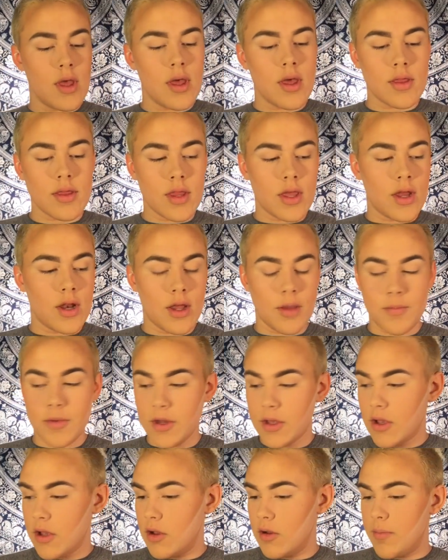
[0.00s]
And then I'm
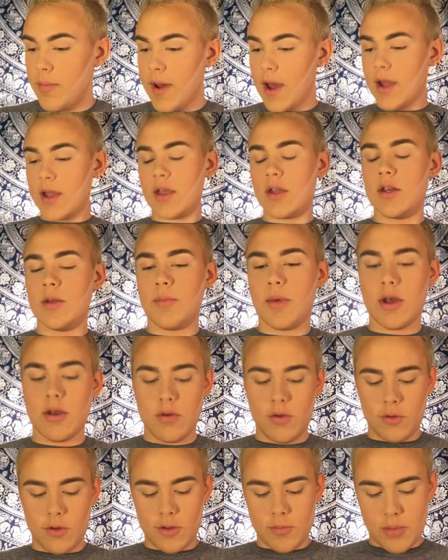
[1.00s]
going to go back into my
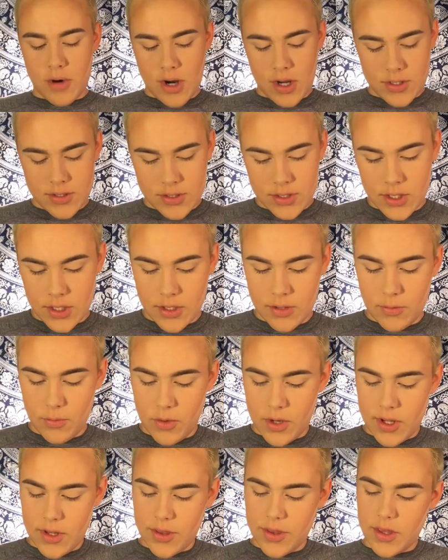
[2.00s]
Hoola bronzer
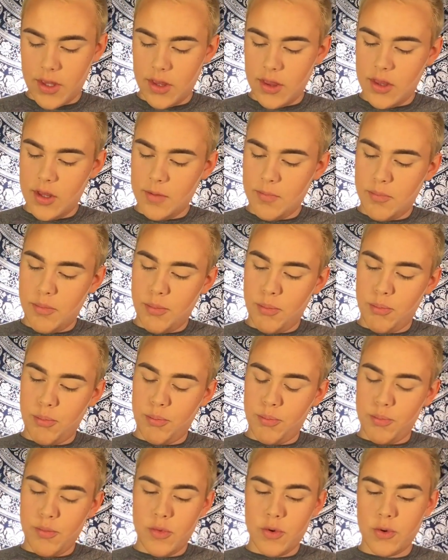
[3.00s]
with the
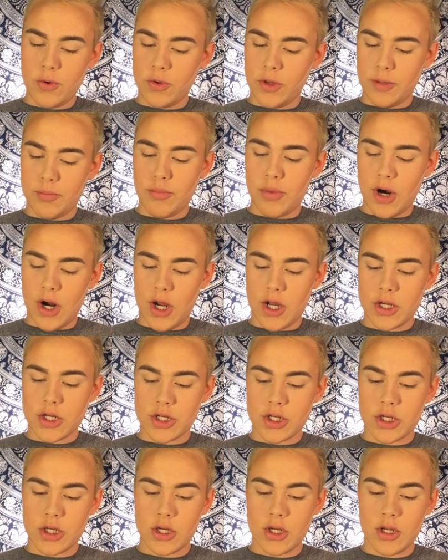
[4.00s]
Hoola
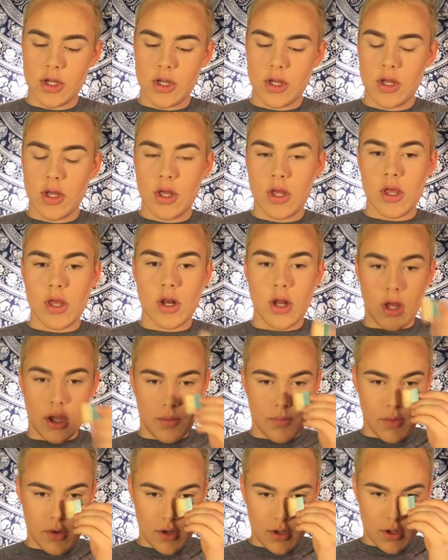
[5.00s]
brush, and
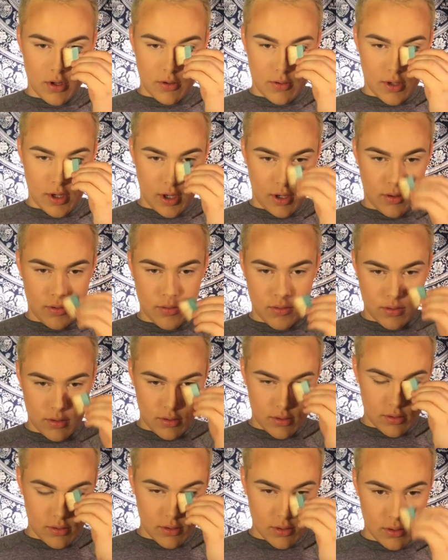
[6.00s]
I'm going to go down
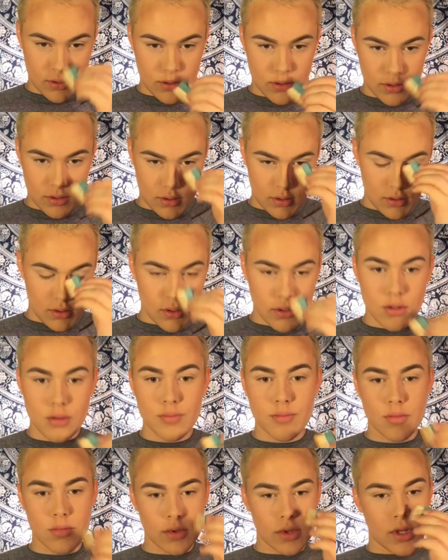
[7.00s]

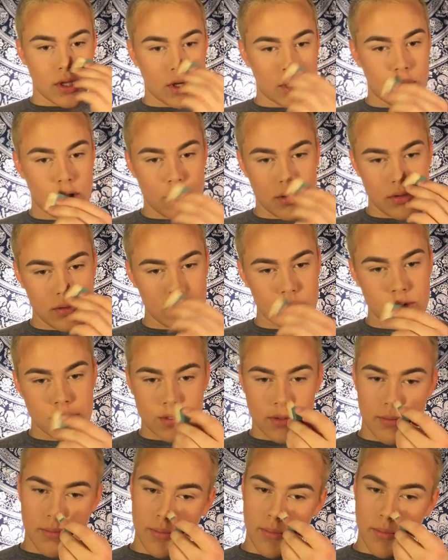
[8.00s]
the nose.